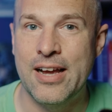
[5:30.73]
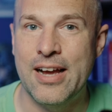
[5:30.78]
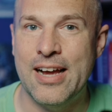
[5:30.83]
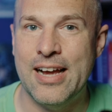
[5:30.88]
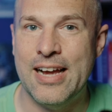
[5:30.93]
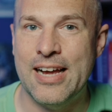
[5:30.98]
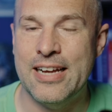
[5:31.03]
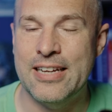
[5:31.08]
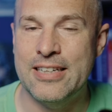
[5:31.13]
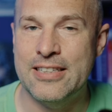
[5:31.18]

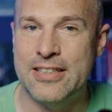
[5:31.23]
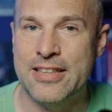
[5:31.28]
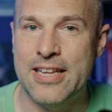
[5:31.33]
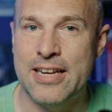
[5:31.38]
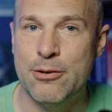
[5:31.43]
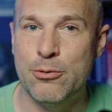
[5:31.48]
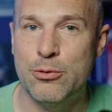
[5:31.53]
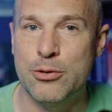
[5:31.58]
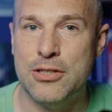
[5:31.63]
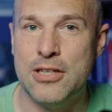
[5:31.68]
And
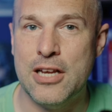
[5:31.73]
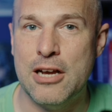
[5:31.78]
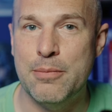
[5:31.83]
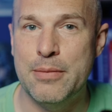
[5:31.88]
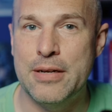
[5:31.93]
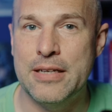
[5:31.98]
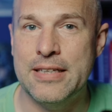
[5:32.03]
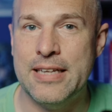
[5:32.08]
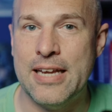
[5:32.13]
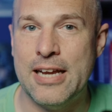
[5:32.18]
then it was
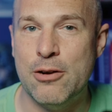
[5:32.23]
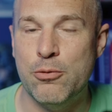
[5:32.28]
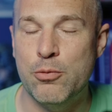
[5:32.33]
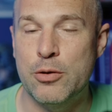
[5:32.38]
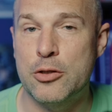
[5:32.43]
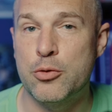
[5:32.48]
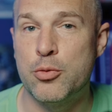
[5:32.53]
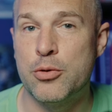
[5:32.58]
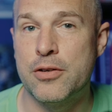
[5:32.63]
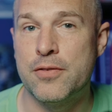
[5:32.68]
coming down,
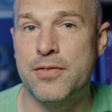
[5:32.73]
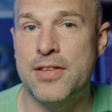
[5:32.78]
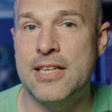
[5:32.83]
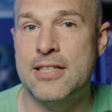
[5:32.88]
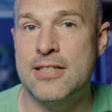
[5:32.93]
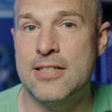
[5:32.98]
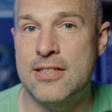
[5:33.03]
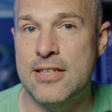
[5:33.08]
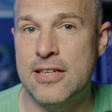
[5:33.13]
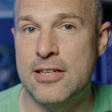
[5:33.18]
which would have
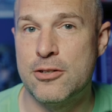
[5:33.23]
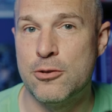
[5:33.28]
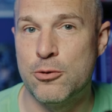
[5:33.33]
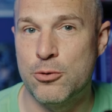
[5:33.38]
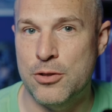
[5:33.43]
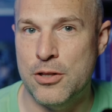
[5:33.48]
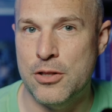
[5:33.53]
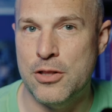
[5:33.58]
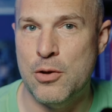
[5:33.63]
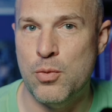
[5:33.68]
then
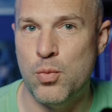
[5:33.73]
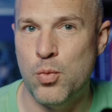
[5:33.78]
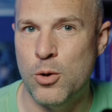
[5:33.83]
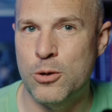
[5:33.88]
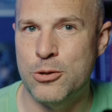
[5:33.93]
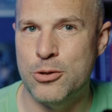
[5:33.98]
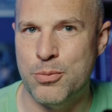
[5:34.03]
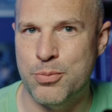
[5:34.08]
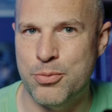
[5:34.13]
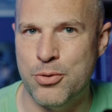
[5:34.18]
signaled that there
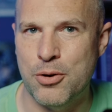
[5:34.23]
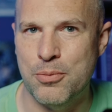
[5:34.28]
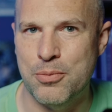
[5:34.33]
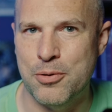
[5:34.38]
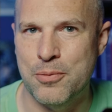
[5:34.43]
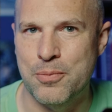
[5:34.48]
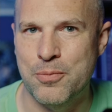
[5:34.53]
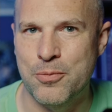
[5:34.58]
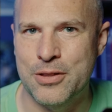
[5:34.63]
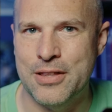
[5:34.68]
was a
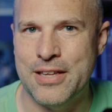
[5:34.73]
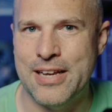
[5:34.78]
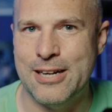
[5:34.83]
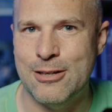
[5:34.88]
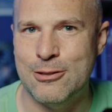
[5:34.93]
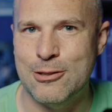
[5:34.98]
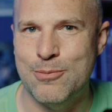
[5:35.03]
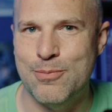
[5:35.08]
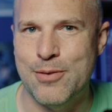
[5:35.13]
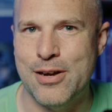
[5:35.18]
problem with the
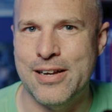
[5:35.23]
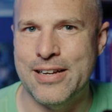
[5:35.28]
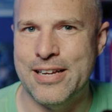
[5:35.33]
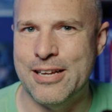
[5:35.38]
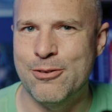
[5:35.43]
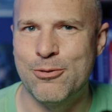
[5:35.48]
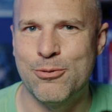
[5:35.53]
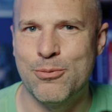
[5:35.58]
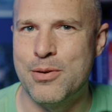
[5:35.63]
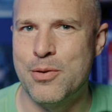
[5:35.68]
housing
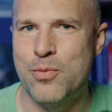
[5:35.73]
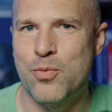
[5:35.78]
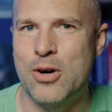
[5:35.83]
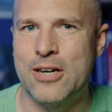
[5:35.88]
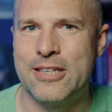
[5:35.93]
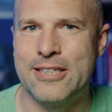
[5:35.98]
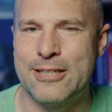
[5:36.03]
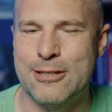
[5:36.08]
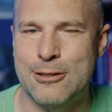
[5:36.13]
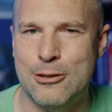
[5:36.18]
market. I mean,
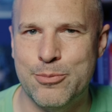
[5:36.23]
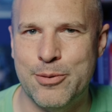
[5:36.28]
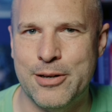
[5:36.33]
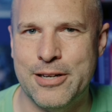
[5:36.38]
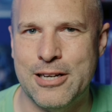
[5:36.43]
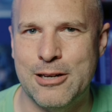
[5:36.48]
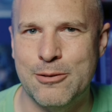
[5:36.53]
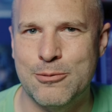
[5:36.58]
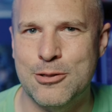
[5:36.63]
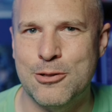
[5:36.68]
why did it
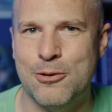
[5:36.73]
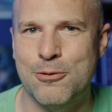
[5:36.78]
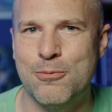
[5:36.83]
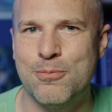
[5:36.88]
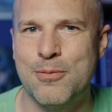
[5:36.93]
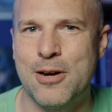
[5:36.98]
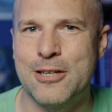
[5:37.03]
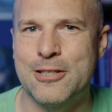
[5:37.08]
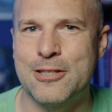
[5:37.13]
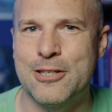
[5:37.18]
spike up so
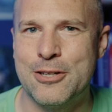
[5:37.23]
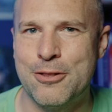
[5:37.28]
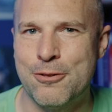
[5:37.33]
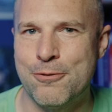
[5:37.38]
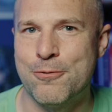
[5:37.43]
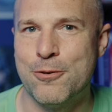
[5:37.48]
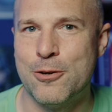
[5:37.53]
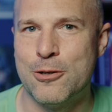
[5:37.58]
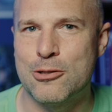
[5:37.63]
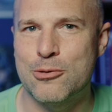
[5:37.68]
much in
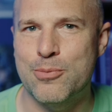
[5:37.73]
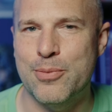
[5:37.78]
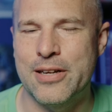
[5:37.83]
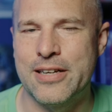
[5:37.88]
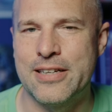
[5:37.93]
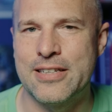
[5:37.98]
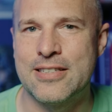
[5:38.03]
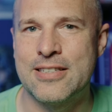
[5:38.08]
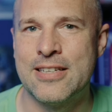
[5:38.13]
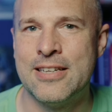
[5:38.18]
the first
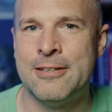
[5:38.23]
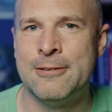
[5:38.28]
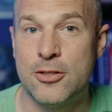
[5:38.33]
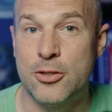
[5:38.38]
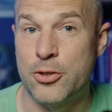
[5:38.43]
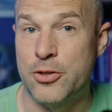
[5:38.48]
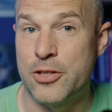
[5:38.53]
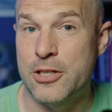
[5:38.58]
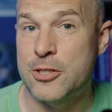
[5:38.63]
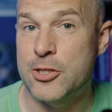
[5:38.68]
place?
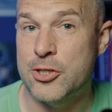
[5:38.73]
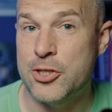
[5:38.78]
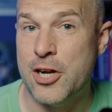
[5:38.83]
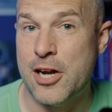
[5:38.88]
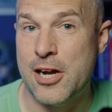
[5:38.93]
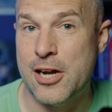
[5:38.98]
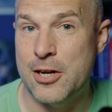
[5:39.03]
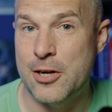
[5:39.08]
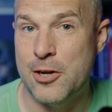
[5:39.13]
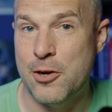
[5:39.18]
So this
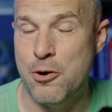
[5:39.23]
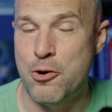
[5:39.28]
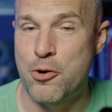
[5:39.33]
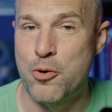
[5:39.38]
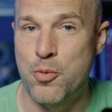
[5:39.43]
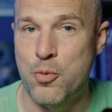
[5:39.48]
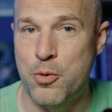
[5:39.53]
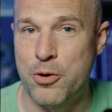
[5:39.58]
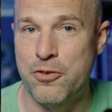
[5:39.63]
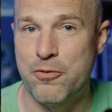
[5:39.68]
chart
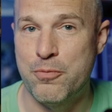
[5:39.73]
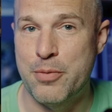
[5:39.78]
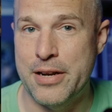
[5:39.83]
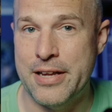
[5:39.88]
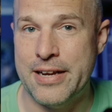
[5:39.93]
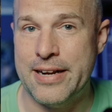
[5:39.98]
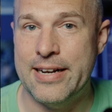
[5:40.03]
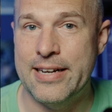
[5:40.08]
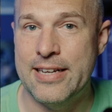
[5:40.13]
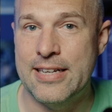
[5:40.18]
alone would have been
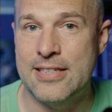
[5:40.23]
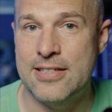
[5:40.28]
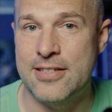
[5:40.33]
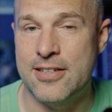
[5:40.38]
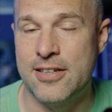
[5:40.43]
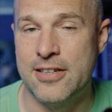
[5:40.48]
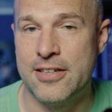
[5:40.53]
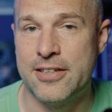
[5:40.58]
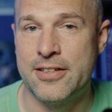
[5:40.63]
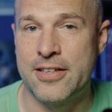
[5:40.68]
a clear
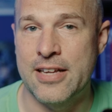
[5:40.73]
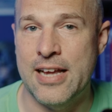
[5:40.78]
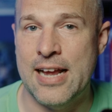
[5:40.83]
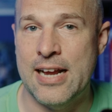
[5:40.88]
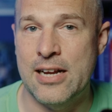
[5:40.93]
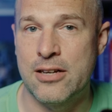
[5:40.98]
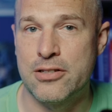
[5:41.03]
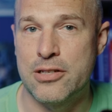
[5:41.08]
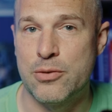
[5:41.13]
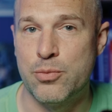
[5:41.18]
sign that
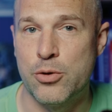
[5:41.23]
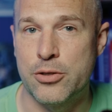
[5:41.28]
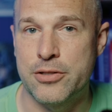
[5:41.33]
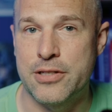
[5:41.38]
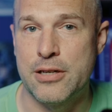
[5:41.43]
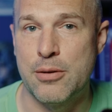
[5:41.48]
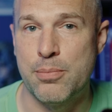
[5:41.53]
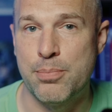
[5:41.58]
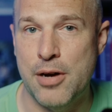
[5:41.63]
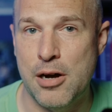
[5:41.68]
housing
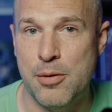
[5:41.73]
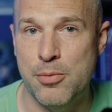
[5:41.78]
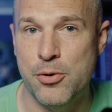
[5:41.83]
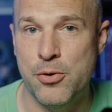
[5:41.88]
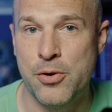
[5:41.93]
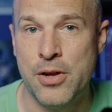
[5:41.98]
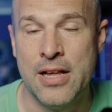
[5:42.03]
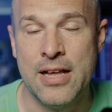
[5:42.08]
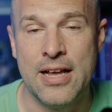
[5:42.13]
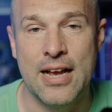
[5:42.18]
was in a
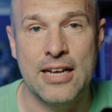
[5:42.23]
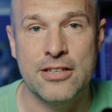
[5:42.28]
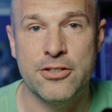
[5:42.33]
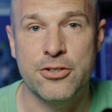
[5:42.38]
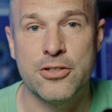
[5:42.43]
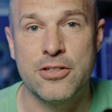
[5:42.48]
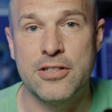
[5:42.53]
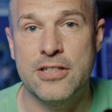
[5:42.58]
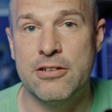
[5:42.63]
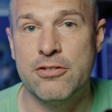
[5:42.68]
bubble. As
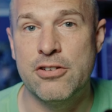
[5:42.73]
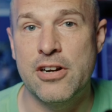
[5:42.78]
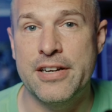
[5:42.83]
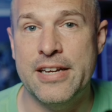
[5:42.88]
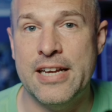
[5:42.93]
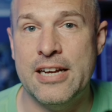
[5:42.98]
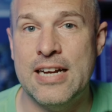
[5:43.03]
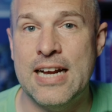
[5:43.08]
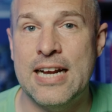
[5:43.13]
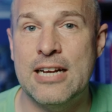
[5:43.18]
you can see right
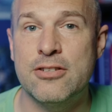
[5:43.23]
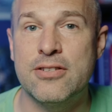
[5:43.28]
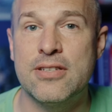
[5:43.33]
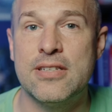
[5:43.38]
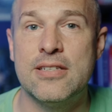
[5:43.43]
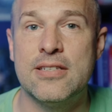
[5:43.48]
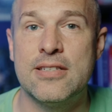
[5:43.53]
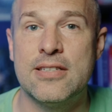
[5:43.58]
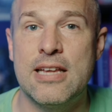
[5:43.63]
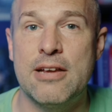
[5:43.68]
now,
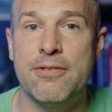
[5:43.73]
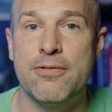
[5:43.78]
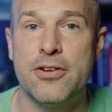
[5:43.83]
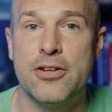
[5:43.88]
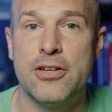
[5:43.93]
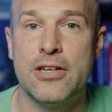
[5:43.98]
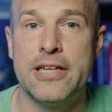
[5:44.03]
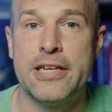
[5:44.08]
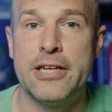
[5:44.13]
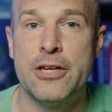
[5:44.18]
housing is
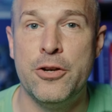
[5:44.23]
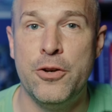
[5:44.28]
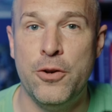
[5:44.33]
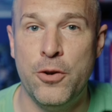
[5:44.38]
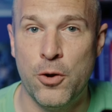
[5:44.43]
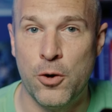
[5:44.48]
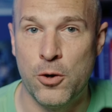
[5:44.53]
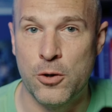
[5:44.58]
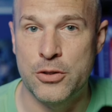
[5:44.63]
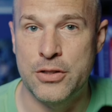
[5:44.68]
definitely
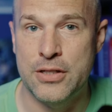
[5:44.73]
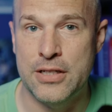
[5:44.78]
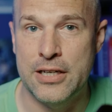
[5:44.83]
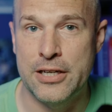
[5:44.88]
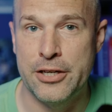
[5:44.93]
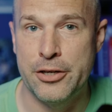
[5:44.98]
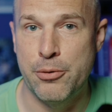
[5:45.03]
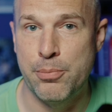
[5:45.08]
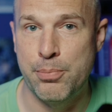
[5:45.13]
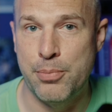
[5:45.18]
not
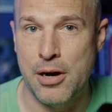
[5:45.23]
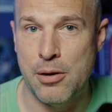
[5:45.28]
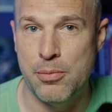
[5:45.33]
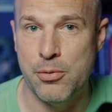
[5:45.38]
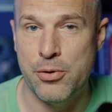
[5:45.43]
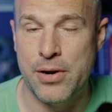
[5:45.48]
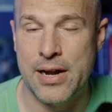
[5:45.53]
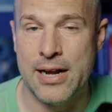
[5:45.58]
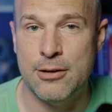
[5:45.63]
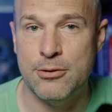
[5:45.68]
in a
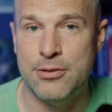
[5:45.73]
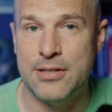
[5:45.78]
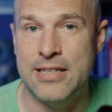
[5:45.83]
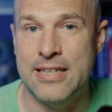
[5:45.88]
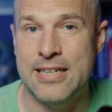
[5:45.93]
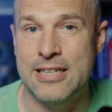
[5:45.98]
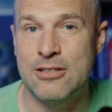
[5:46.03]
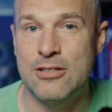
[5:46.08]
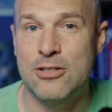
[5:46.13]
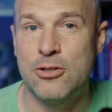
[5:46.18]
bubble.
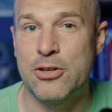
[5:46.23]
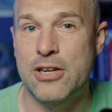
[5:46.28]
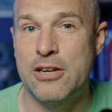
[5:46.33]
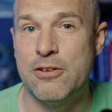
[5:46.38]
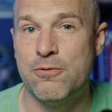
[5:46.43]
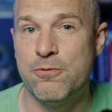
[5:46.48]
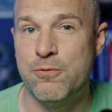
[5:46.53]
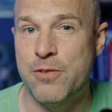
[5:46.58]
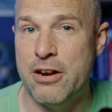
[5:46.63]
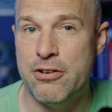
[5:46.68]
Housing is
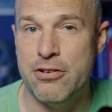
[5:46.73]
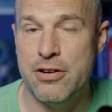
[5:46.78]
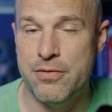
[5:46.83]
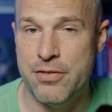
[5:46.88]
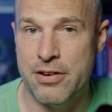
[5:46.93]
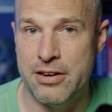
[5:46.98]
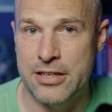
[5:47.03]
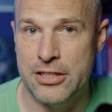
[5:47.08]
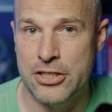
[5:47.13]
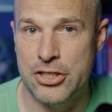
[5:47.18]
looking very,
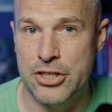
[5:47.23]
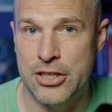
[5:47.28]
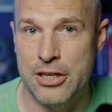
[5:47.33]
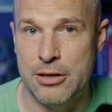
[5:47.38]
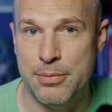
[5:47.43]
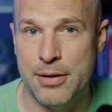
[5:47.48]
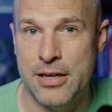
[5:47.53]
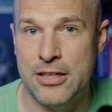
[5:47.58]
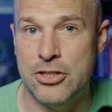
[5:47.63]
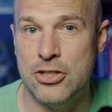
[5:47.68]
very
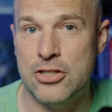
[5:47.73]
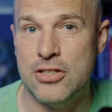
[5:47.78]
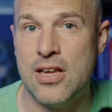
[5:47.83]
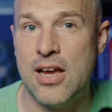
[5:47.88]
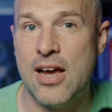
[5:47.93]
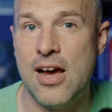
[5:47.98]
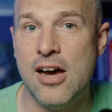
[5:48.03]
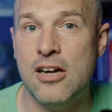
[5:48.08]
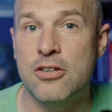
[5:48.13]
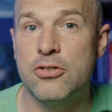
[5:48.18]
cheap at just
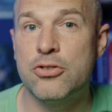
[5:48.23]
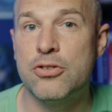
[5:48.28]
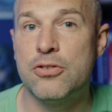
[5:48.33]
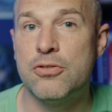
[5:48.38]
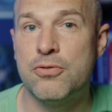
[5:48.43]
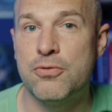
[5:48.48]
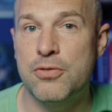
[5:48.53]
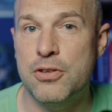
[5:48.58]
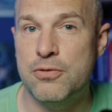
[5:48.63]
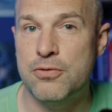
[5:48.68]

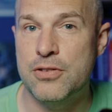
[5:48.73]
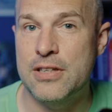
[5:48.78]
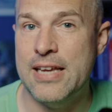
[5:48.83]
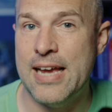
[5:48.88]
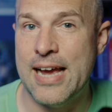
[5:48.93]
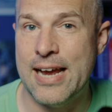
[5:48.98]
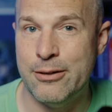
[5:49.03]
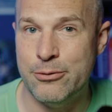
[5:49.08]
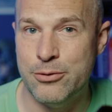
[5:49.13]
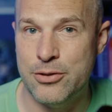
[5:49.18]

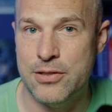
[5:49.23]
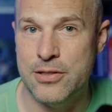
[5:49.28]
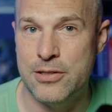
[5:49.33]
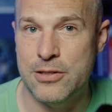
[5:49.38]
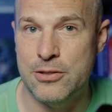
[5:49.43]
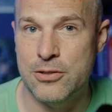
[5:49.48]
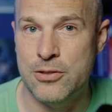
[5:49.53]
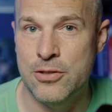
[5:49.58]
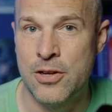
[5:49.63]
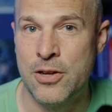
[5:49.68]
150
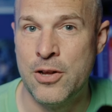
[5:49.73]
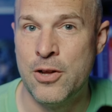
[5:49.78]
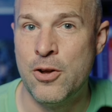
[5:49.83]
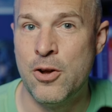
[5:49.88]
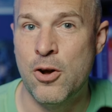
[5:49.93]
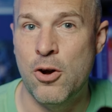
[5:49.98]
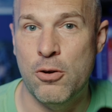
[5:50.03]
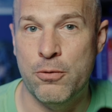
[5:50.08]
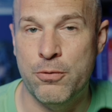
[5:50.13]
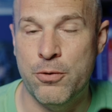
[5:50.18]
ounces
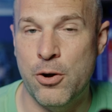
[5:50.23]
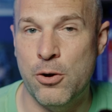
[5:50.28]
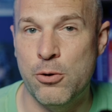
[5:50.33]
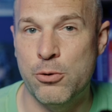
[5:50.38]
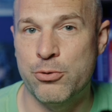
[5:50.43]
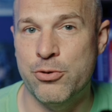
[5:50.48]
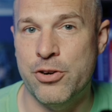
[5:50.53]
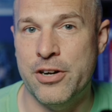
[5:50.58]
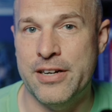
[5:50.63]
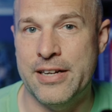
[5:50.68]
of
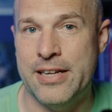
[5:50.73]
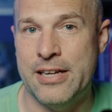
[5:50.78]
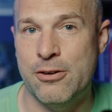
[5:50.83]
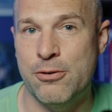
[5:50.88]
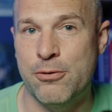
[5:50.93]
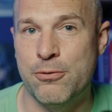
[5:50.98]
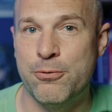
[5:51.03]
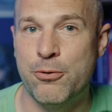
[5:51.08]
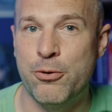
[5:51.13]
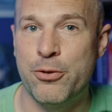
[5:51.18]
gold right
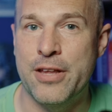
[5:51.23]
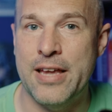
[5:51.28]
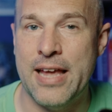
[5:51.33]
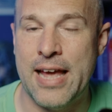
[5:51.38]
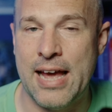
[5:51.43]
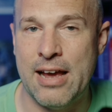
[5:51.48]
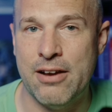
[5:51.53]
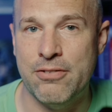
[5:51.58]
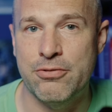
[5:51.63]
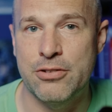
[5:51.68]
now for the
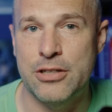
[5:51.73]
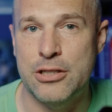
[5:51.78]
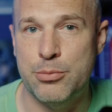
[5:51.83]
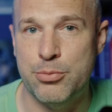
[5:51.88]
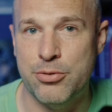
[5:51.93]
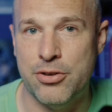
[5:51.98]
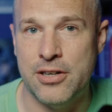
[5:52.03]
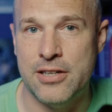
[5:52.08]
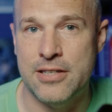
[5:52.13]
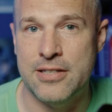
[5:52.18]
average
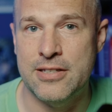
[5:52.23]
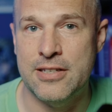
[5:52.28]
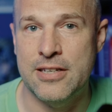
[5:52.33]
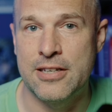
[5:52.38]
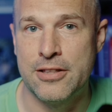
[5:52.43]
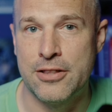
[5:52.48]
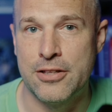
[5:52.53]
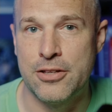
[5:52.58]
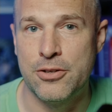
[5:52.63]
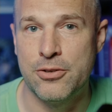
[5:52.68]
price
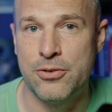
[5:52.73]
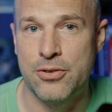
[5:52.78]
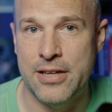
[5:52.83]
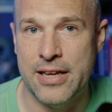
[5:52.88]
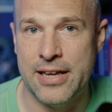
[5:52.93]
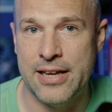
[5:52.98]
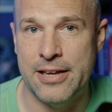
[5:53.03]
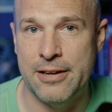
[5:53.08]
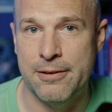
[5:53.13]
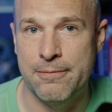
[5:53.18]
in the
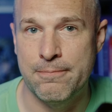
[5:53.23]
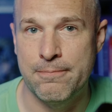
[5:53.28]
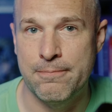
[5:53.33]
UK.